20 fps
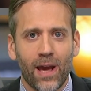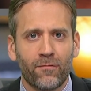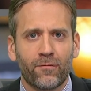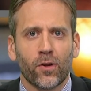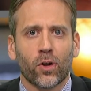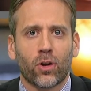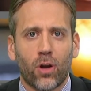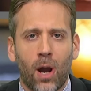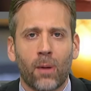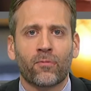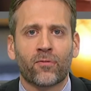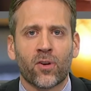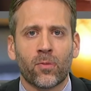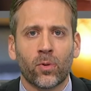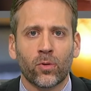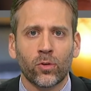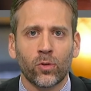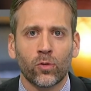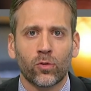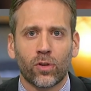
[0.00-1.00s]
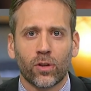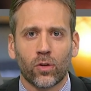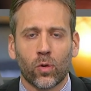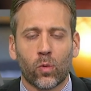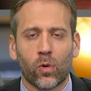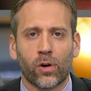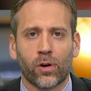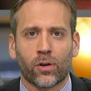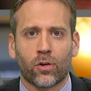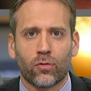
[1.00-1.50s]
I feel comfortable using the
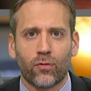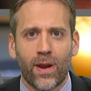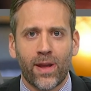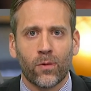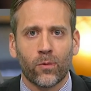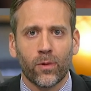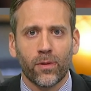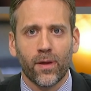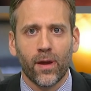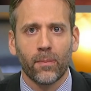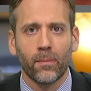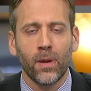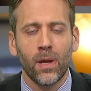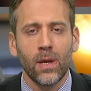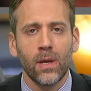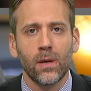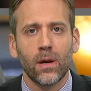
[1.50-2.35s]
word great with him.